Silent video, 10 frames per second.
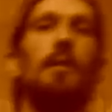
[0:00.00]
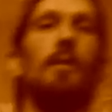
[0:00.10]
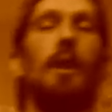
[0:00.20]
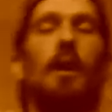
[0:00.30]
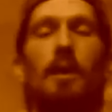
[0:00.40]

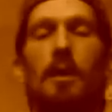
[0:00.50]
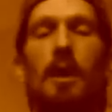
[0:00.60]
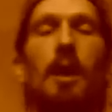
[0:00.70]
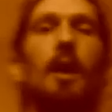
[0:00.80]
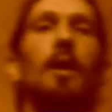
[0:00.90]
Okay?
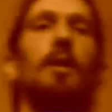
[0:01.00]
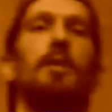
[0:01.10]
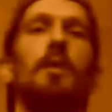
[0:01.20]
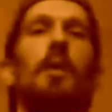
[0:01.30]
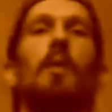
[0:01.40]

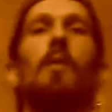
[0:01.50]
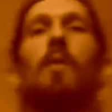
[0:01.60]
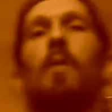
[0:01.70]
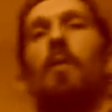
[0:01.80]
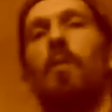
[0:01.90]
So,
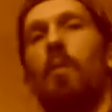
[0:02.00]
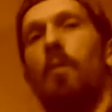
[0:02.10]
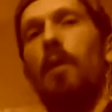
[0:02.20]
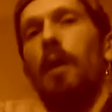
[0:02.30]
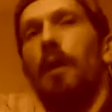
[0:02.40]

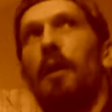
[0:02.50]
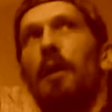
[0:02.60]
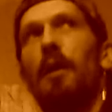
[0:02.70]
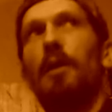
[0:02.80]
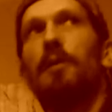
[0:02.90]
1,
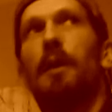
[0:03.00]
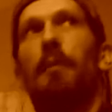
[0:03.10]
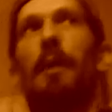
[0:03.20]
I step